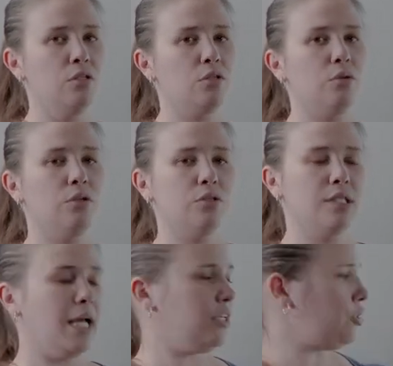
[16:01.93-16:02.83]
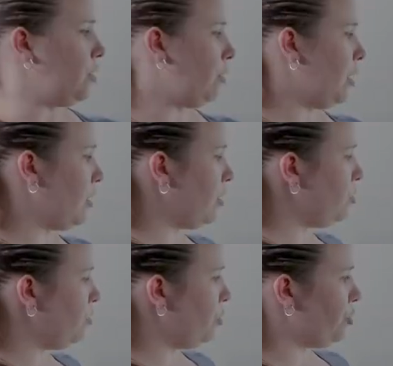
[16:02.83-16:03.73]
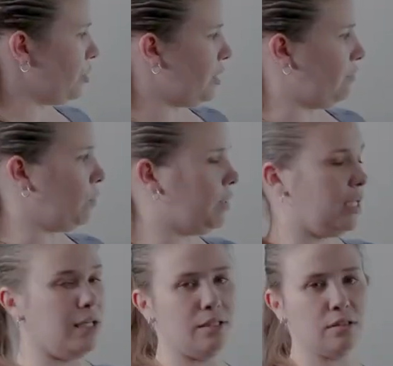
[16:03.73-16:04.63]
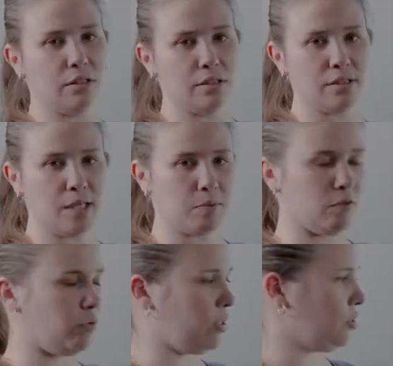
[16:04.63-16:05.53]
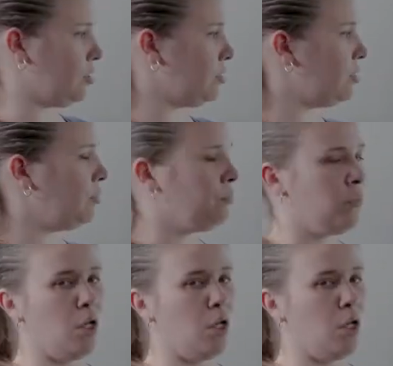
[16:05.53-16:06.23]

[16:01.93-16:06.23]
So there's a catch here, and they do usually give you a hint on these types of questions.